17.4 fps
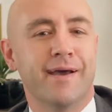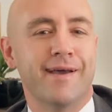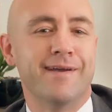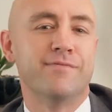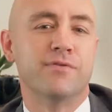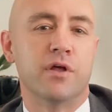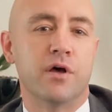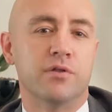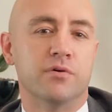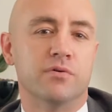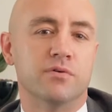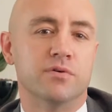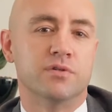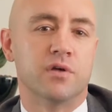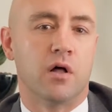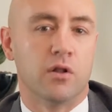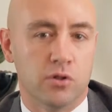Even though there
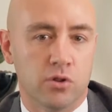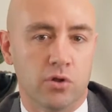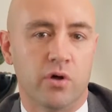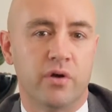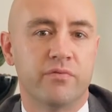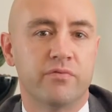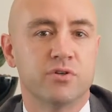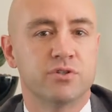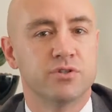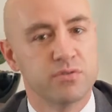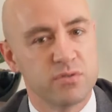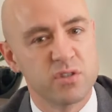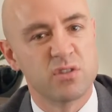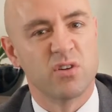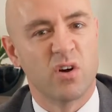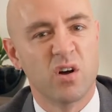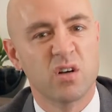was a lot of
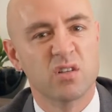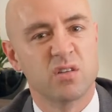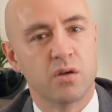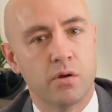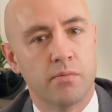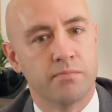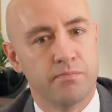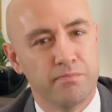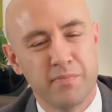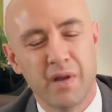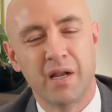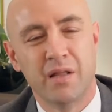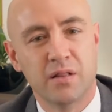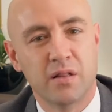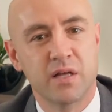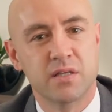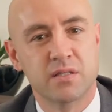reduced stock, so
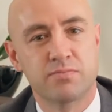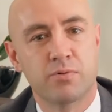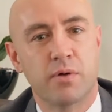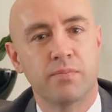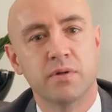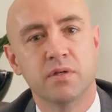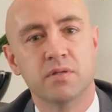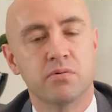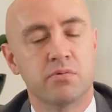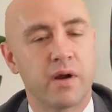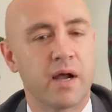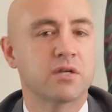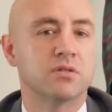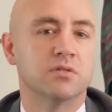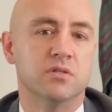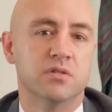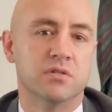many less properties that were
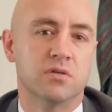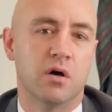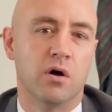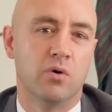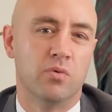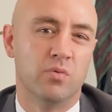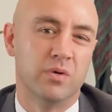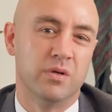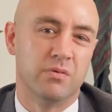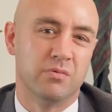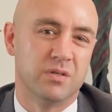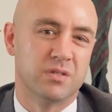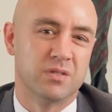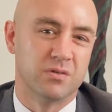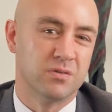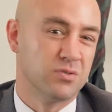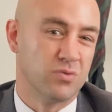actually sold, we
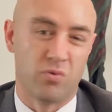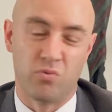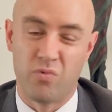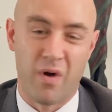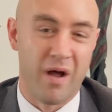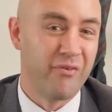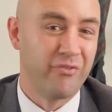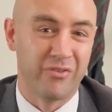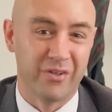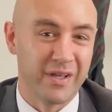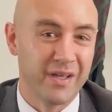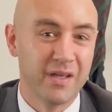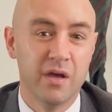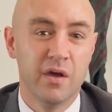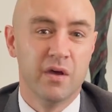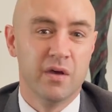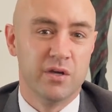still saw roughly,